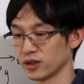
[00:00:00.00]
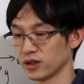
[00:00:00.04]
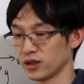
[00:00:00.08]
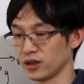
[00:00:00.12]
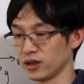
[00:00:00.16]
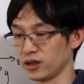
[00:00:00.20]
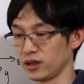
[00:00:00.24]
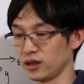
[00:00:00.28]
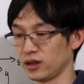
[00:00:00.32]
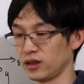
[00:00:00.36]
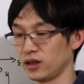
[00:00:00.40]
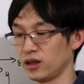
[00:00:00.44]

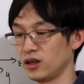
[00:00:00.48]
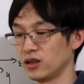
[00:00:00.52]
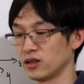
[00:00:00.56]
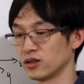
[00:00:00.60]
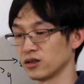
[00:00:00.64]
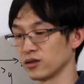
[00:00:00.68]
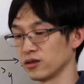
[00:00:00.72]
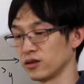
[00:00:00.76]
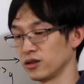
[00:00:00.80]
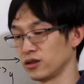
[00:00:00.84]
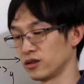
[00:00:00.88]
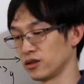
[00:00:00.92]
Okay,
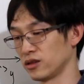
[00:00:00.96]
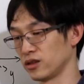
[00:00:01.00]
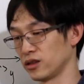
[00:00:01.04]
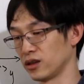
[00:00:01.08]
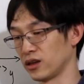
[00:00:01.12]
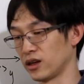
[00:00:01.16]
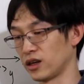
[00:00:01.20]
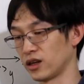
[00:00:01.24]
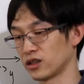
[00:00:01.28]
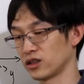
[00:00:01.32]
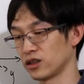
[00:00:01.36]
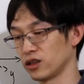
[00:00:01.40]
so there's
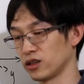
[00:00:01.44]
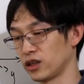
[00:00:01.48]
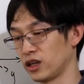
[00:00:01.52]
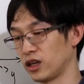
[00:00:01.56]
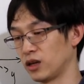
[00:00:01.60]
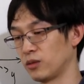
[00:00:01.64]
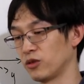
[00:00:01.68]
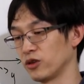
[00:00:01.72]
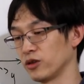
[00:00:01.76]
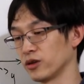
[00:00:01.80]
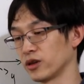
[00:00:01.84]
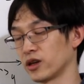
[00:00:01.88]
actually a
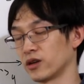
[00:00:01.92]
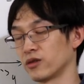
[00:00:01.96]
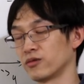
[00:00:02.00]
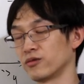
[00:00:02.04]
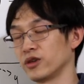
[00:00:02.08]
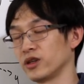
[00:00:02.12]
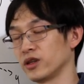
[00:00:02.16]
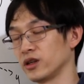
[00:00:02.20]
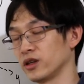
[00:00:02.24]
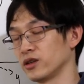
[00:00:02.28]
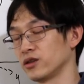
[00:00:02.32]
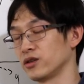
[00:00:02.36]
table you can
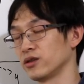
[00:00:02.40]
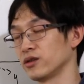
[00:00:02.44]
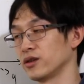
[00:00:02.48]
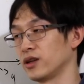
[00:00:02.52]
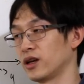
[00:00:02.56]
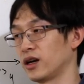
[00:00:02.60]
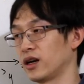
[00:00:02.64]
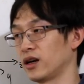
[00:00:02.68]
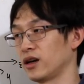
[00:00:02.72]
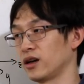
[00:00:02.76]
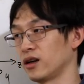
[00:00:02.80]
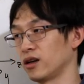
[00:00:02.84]
read into
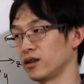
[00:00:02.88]
that,